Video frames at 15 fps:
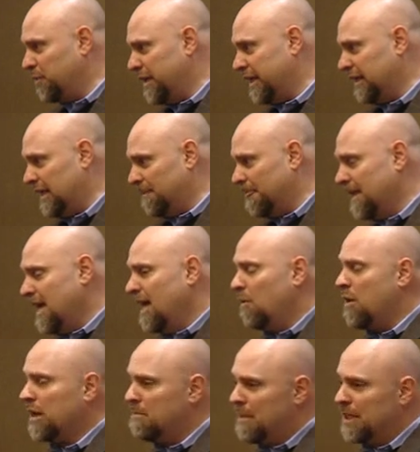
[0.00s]
curriculum.
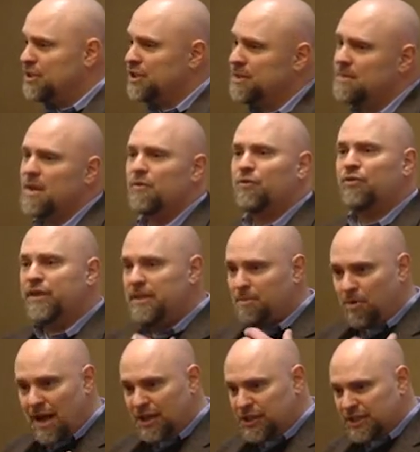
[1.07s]
I want to mention
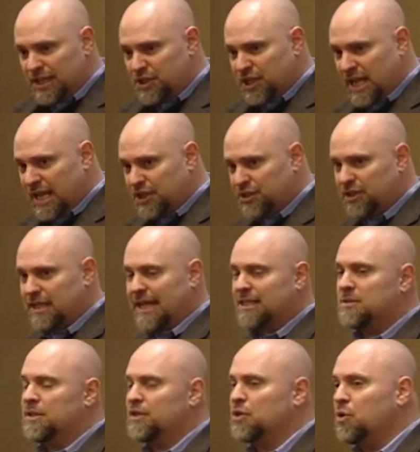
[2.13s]
Freedom Project Education.
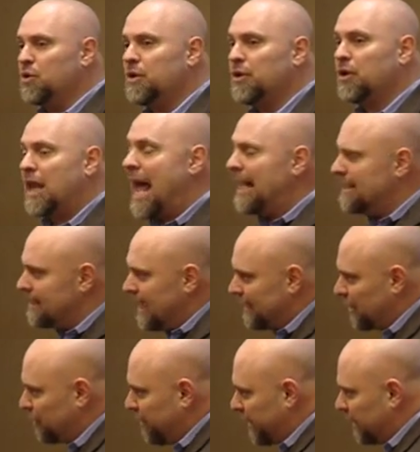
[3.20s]
That's the school that I
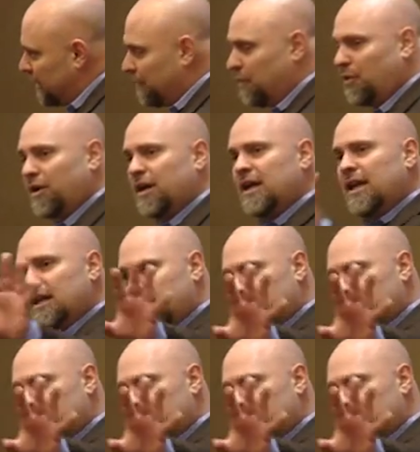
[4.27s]
designed the curriculum for.